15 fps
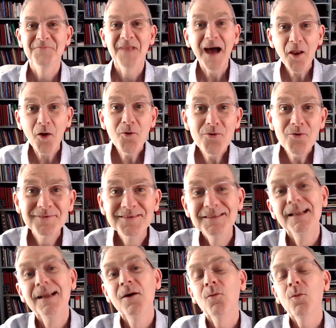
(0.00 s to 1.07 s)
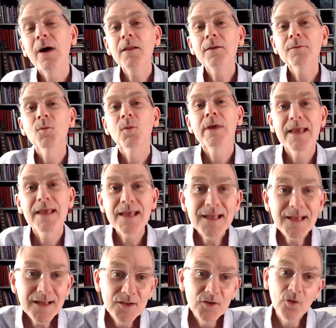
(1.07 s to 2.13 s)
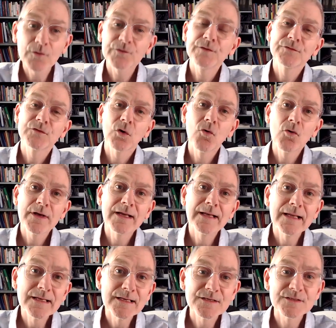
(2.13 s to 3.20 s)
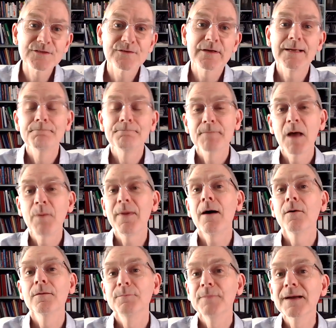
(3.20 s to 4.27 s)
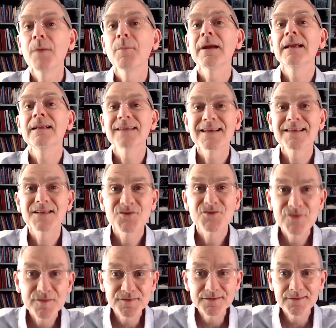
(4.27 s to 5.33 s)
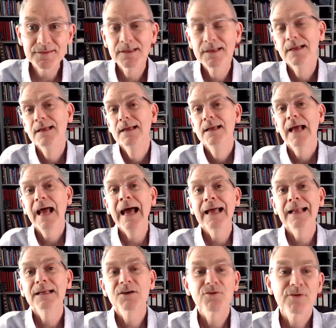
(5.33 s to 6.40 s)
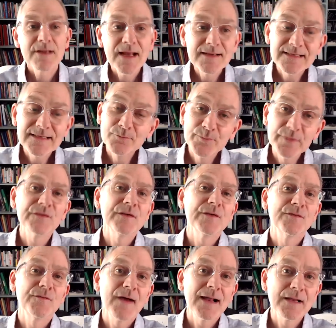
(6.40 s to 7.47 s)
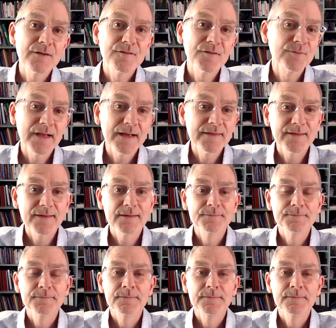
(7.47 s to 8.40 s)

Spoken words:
Hello. Well, we hear lots of talk in industry about becoming data-driven and creating business value from data.